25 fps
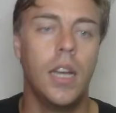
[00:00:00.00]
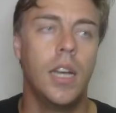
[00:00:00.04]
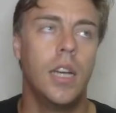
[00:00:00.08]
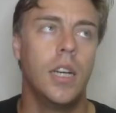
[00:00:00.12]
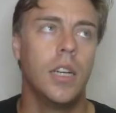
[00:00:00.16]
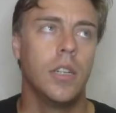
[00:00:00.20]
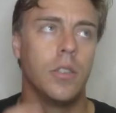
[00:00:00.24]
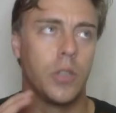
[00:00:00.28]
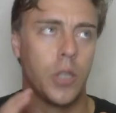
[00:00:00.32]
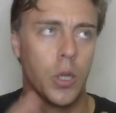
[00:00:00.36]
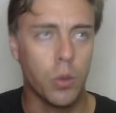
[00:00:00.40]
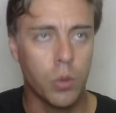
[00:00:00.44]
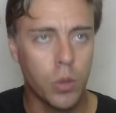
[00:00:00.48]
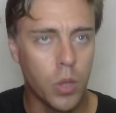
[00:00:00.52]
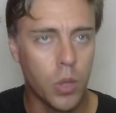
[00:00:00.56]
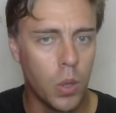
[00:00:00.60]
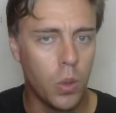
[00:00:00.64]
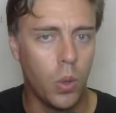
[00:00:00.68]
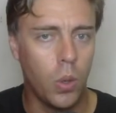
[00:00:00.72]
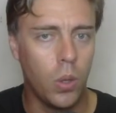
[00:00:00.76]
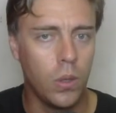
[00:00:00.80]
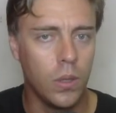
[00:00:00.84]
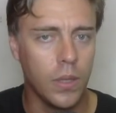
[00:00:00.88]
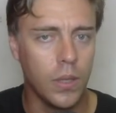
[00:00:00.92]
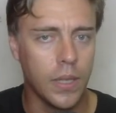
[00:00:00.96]
Don't go
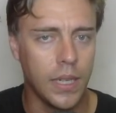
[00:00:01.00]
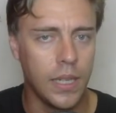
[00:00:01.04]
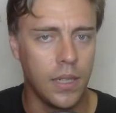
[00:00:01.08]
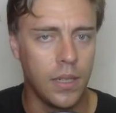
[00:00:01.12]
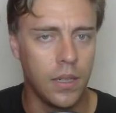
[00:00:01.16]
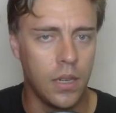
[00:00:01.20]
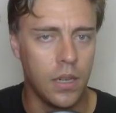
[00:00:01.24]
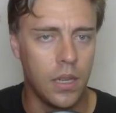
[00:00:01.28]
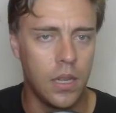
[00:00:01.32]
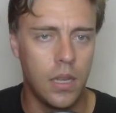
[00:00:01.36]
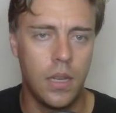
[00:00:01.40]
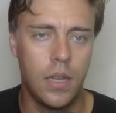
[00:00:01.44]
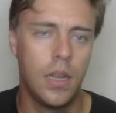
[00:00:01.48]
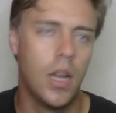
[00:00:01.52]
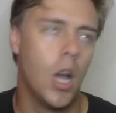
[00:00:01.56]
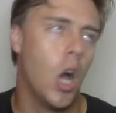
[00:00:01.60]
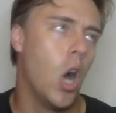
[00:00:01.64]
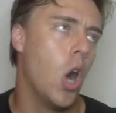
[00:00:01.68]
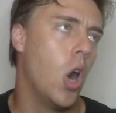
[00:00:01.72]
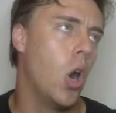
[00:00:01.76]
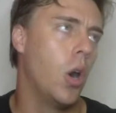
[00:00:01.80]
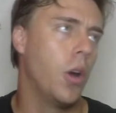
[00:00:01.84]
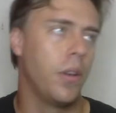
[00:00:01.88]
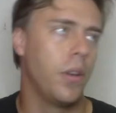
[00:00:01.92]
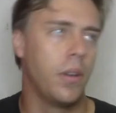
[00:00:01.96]
all in
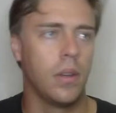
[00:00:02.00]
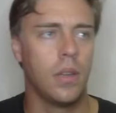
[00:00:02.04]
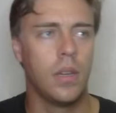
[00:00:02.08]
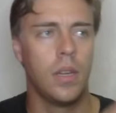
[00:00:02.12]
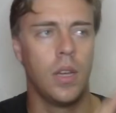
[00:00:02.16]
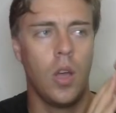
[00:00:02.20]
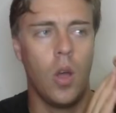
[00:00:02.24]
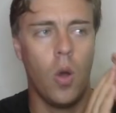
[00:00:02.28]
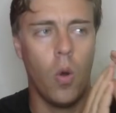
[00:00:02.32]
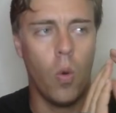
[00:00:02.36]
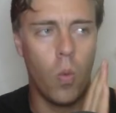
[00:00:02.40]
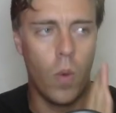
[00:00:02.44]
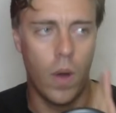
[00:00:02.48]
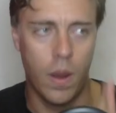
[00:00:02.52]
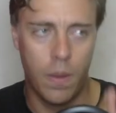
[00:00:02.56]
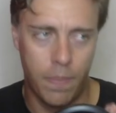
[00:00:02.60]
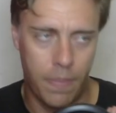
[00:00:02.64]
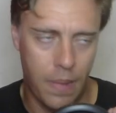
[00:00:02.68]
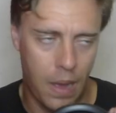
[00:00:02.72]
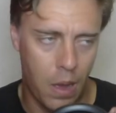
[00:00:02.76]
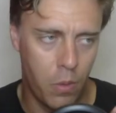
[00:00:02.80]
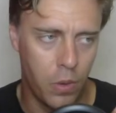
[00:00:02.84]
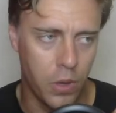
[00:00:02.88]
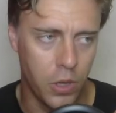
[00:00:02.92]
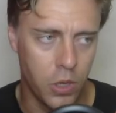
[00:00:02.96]
on one
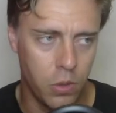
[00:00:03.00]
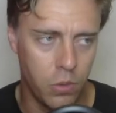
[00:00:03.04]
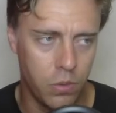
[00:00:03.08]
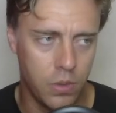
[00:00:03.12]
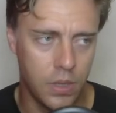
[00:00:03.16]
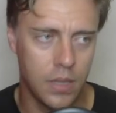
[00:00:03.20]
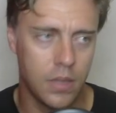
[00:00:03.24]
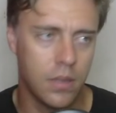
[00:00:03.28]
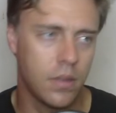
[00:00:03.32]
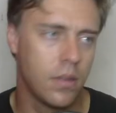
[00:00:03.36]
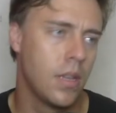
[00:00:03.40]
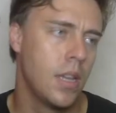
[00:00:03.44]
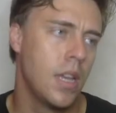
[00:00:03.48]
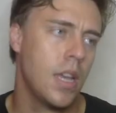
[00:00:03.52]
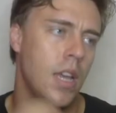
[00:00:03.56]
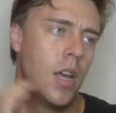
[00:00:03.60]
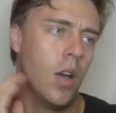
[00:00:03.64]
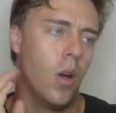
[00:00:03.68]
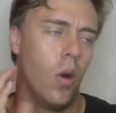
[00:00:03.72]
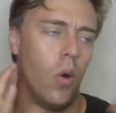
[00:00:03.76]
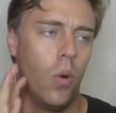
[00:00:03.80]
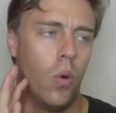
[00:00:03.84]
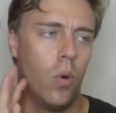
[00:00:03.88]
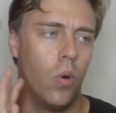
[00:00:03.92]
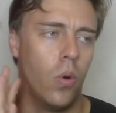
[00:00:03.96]
power unit
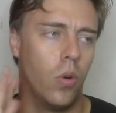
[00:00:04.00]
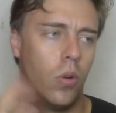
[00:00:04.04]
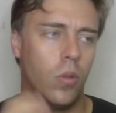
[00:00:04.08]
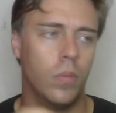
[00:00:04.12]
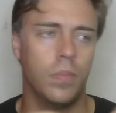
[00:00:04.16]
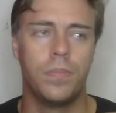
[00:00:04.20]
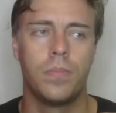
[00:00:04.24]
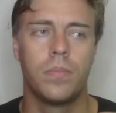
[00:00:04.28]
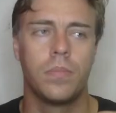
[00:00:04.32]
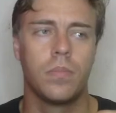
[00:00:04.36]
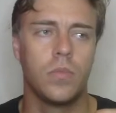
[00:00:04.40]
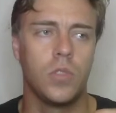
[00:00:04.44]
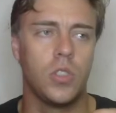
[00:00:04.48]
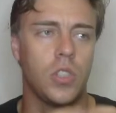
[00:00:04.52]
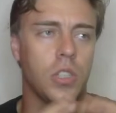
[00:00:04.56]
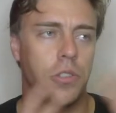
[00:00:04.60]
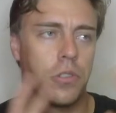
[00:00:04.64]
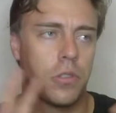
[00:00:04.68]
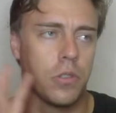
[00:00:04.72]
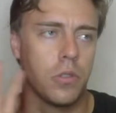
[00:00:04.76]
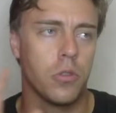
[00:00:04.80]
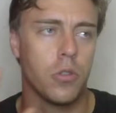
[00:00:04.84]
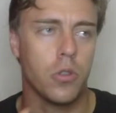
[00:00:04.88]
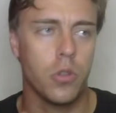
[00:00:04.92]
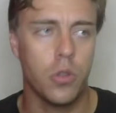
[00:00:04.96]
or
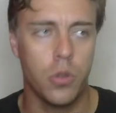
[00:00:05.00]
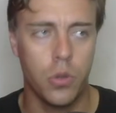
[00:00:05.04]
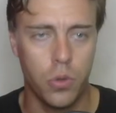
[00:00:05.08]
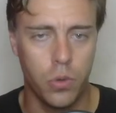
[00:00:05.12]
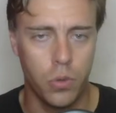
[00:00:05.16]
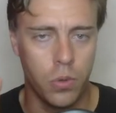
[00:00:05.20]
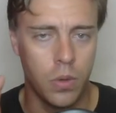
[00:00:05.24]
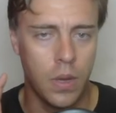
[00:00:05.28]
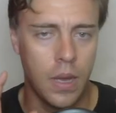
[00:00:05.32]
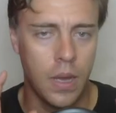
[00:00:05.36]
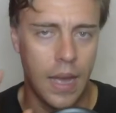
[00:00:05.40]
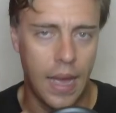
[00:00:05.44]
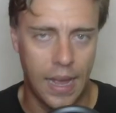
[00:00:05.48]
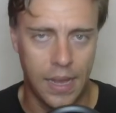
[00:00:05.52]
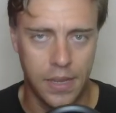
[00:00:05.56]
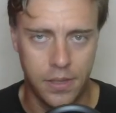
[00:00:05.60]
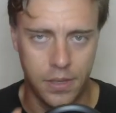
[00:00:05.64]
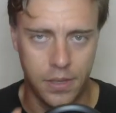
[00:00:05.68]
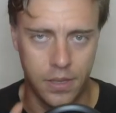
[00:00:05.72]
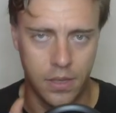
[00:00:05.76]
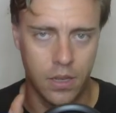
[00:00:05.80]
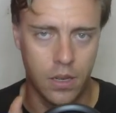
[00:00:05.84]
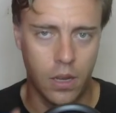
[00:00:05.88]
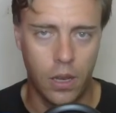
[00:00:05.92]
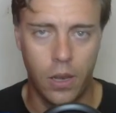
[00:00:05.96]
just 2 asset
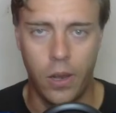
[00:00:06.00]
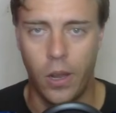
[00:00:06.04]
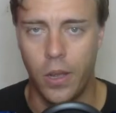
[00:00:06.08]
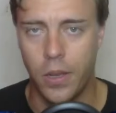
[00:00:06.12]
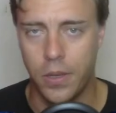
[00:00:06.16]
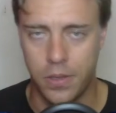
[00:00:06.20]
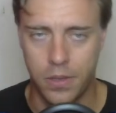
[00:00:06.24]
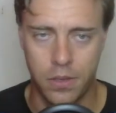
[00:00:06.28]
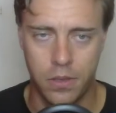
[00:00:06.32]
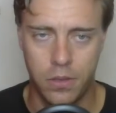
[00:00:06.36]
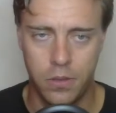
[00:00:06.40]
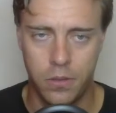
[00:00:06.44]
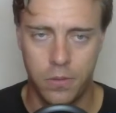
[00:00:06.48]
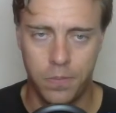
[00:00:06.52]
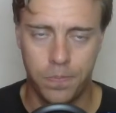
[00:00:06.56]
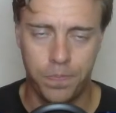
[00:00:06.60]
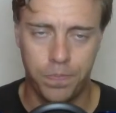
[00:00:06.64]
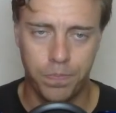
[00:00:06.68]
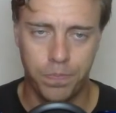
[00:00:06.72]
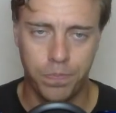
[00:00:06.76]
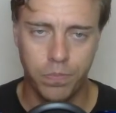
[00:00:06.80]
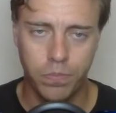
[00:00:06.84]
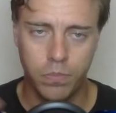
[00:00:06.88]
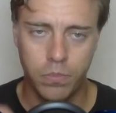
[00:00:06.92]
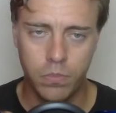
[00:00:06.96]
classes.
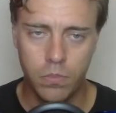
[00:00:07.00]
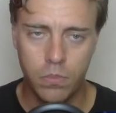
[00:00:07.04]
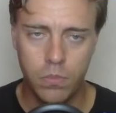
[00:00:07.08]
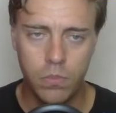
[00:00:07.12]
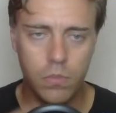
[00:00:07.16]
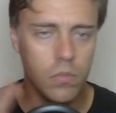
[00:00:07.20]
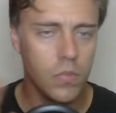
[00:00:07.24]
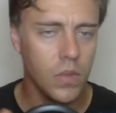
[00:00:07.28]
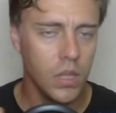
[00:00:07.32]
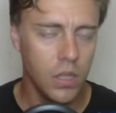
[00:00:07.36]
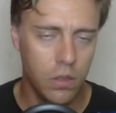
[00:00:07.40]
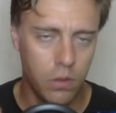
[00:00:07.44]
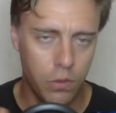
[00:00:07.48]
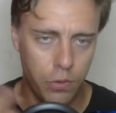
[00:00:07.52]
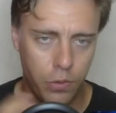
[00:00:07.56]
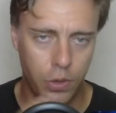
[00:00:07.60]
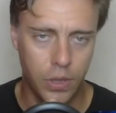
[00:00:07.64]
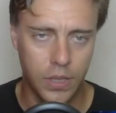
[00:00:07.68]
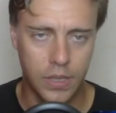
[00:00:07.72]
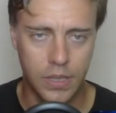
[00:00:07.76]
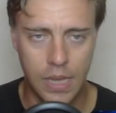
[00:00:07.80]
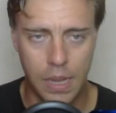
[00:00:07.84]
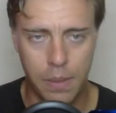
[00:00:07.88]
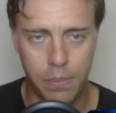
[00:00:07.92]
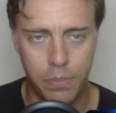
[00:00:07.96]
For
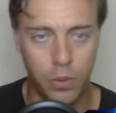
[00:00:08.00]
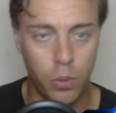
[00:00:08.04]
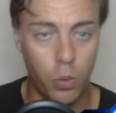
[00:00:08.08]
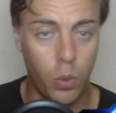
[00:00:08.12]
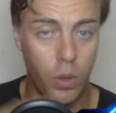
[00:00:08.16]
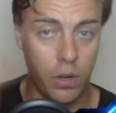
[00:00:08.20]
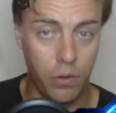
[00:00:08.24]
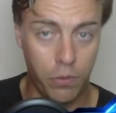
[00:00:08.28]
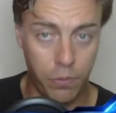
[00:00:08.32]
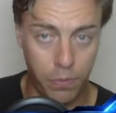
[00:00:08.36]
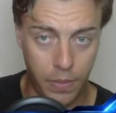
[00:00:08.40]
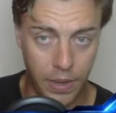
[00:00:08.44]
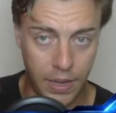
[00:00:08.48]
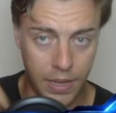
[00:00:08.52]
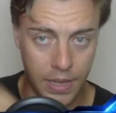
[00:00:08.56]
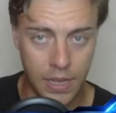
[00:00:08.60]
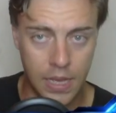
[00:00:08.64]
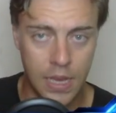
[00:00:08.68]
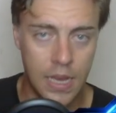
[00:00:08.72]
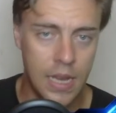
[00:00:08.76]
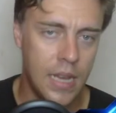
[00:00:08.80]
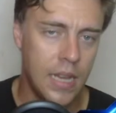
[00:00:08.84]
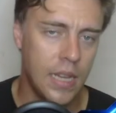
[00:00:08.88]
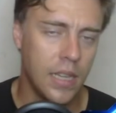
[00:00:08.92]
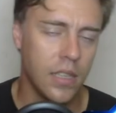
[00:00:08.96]
example, one of my
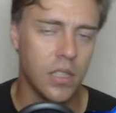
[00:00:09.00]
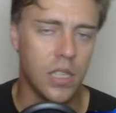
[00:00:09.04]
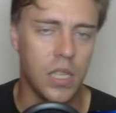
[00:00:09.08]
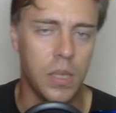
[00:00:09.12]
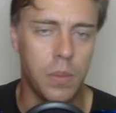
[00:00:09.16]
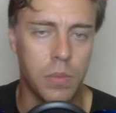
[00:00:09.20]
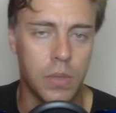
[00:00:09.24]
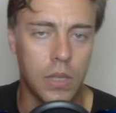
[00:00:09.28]
teams